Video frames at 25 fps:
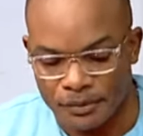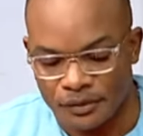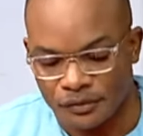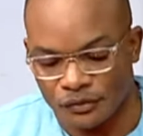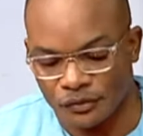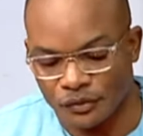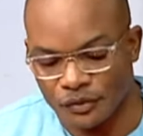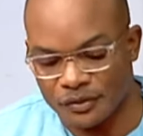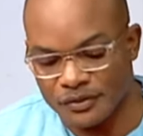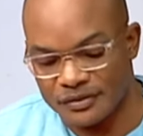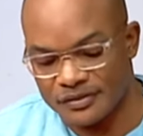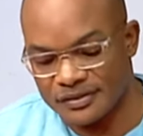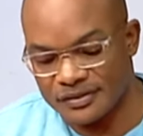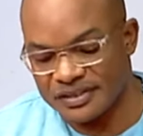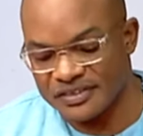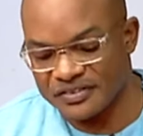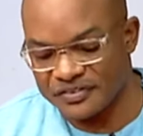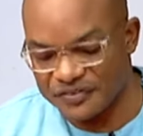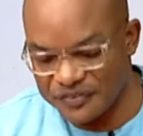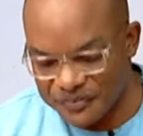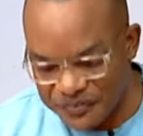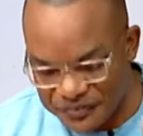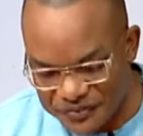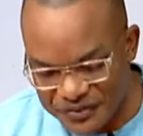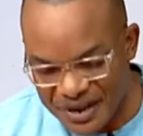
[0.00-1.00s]
So he says,
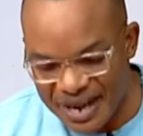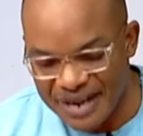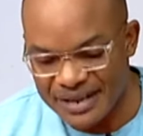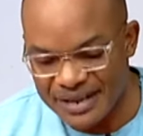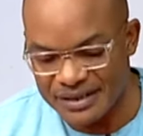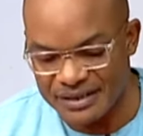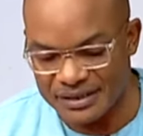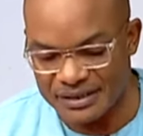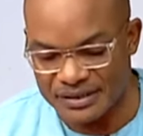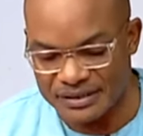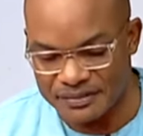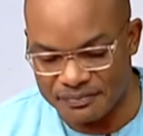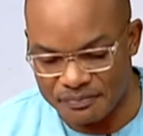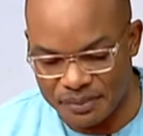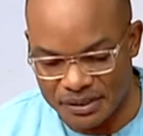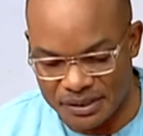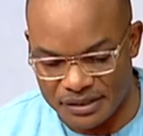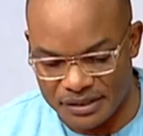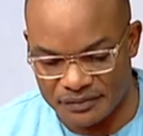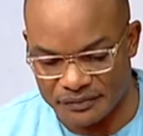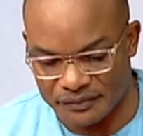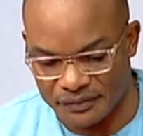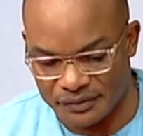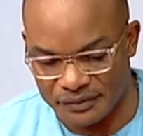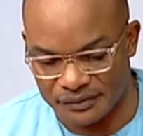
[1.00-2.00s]
finally,
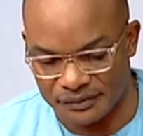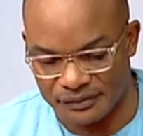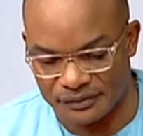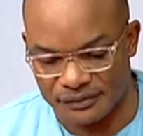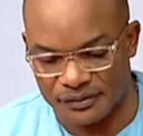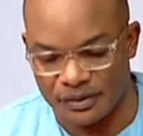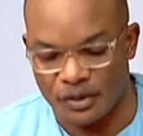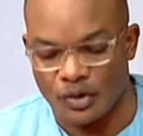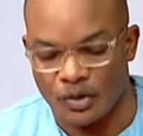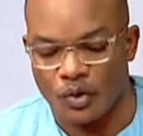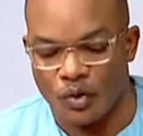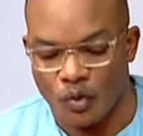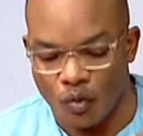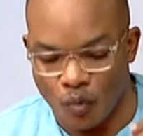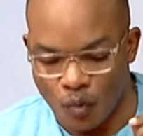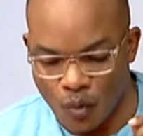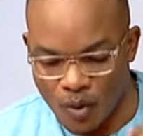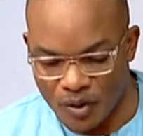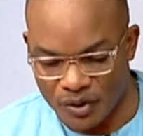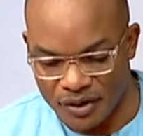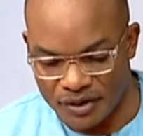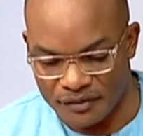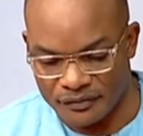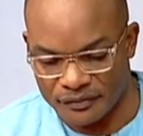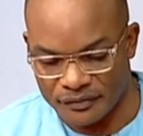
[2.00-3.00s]
believers,
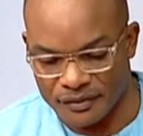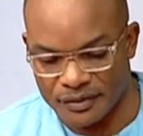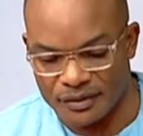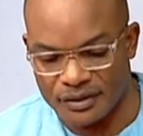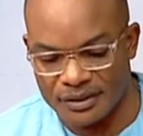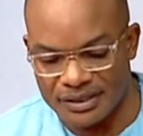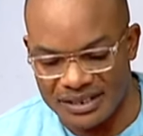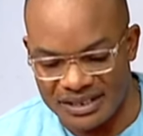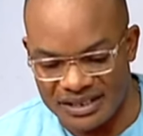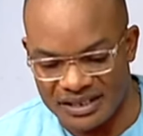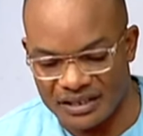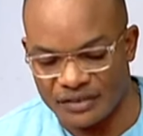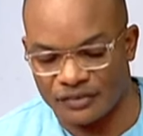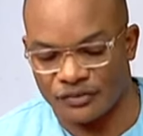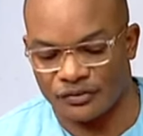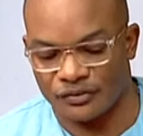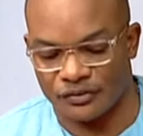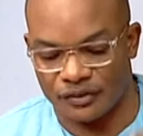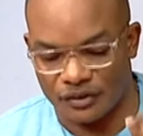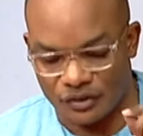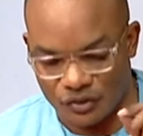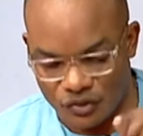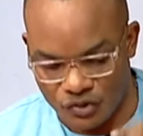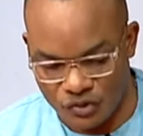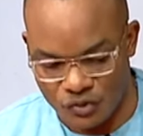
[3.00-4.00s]
whatever
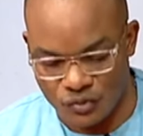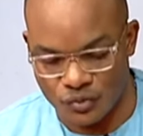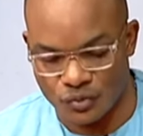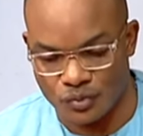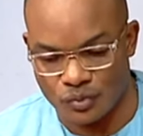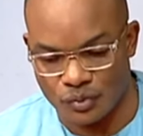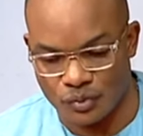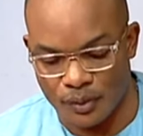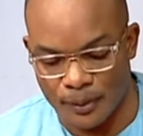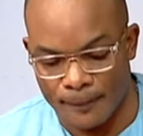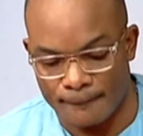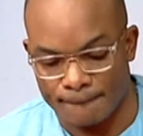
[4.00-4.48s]
is true,